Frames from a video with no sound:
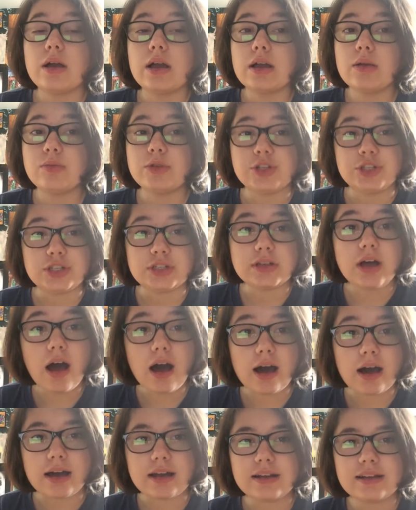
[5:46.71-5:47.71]
Which is
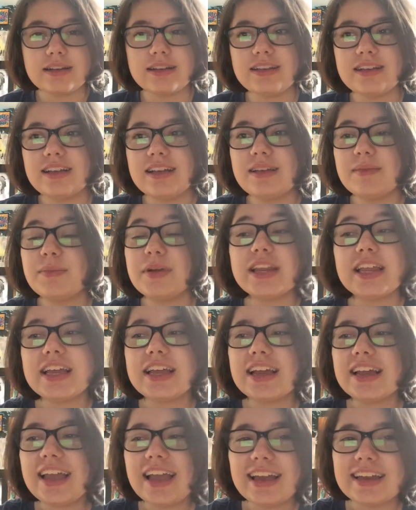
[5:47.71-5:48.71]
odd. But, like,
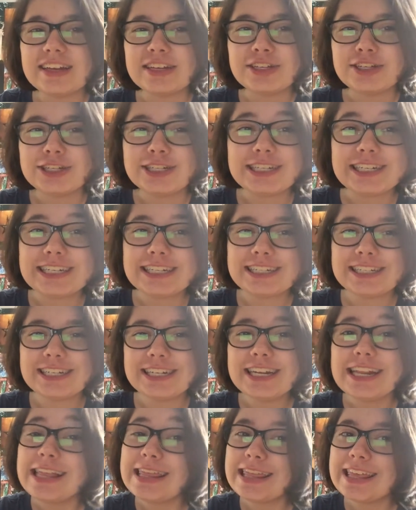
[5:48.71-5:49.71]
again, she
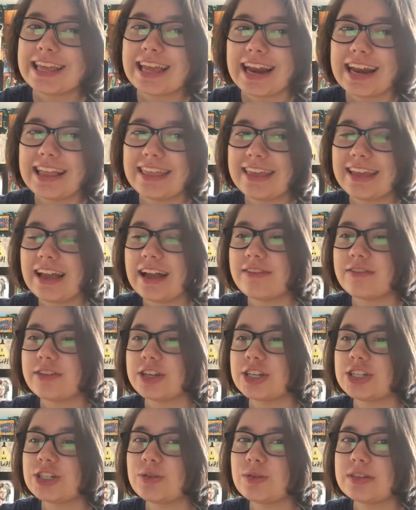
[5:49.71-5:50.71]
didn't think anything of
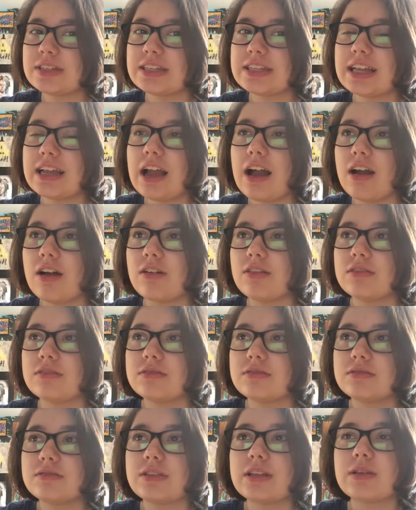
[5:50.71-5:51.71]
it. She wasn't like, oh.
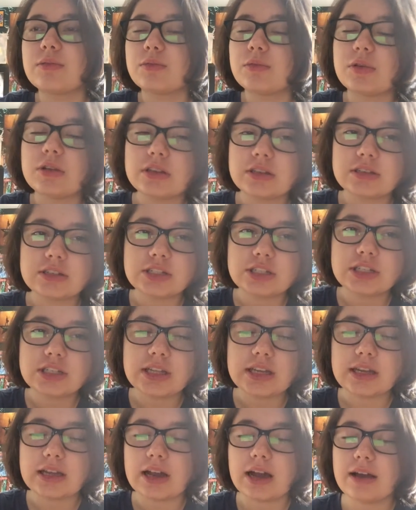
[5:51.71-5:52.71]
Like, well, she,
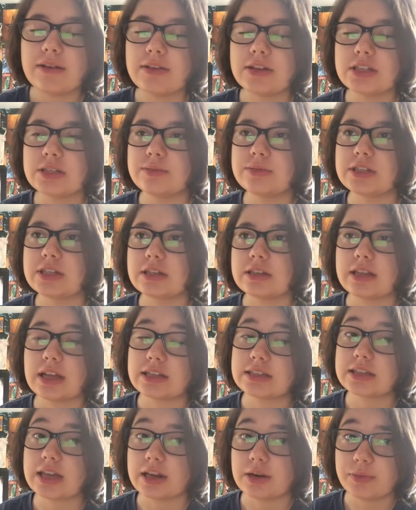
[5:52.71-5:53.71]
like, obviously was like,
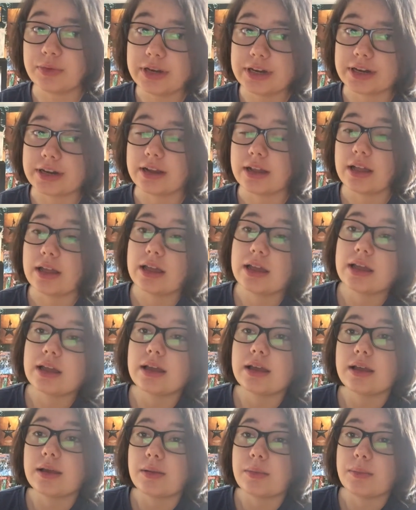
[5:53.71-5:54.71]
that's kind of weird.
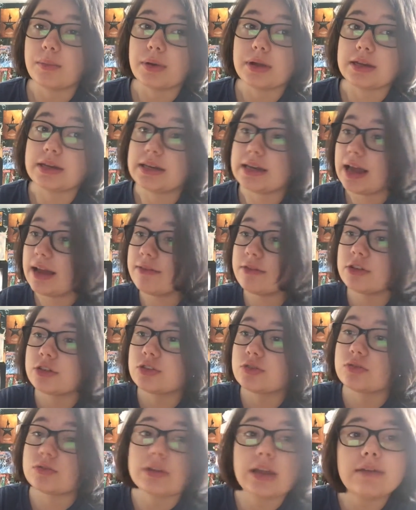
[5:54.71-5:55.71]
But never
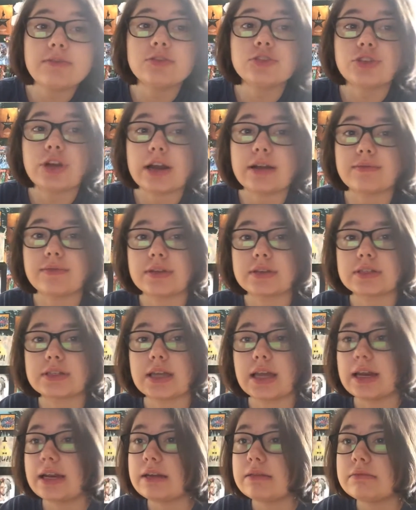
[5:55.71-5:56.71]
tried
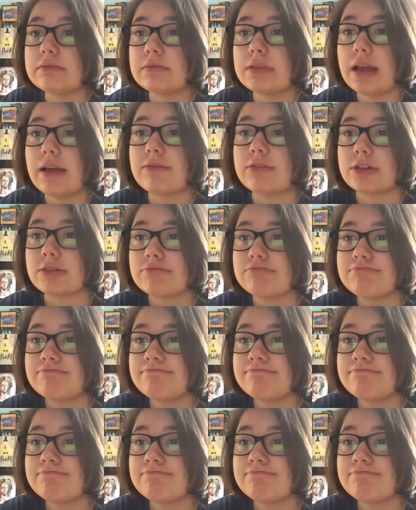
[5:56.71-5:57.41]
investigating. Never.